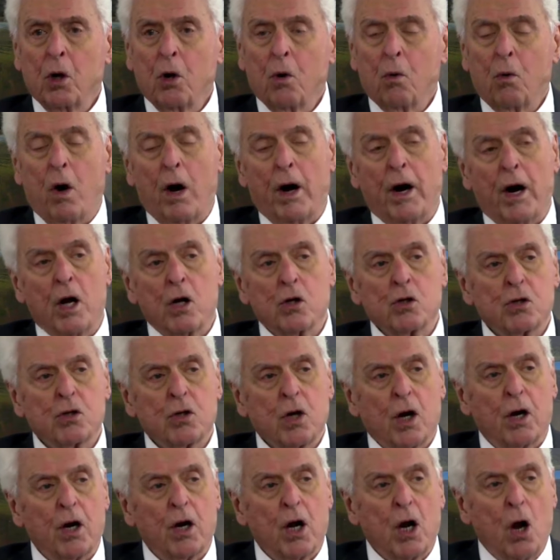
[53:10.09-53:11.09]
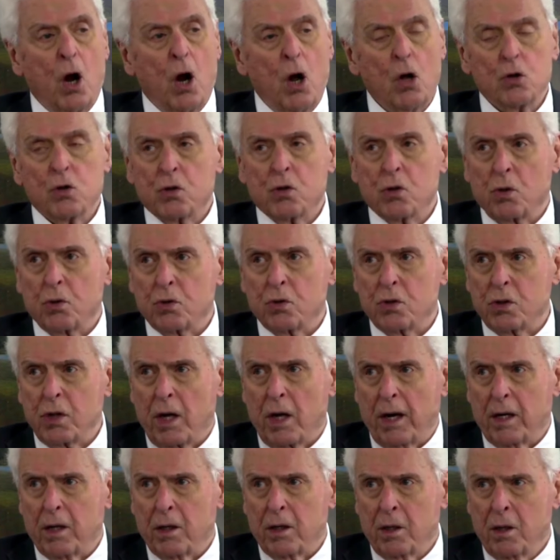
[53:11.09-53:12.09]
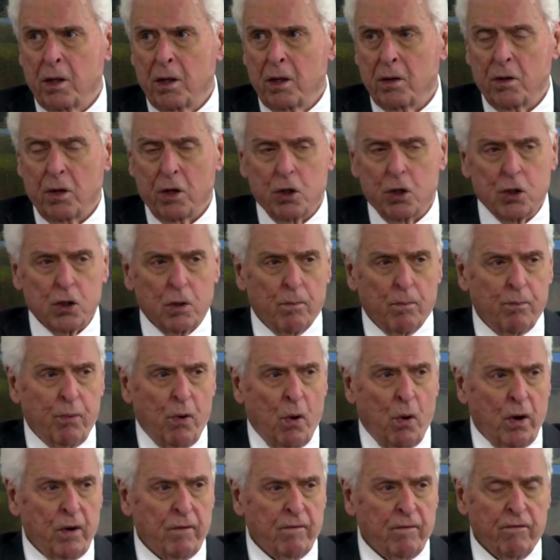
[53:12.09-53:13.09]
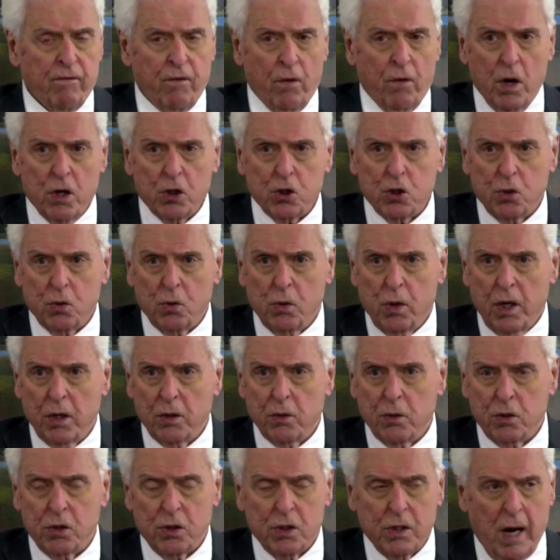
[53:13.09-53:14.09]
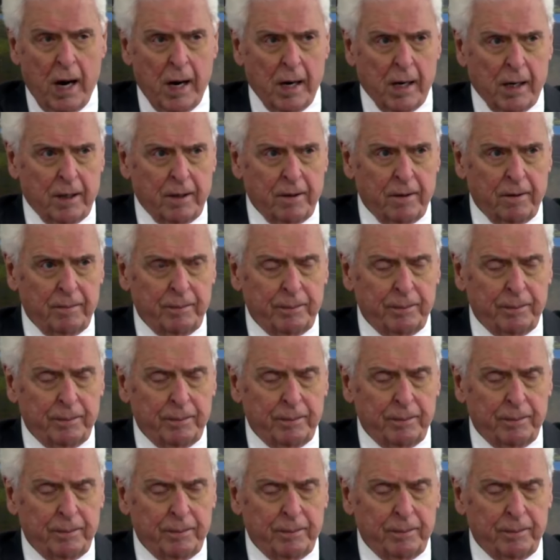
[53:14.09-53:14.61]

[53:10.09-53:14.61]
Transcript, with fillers: What else did he also say that's important for us to understand?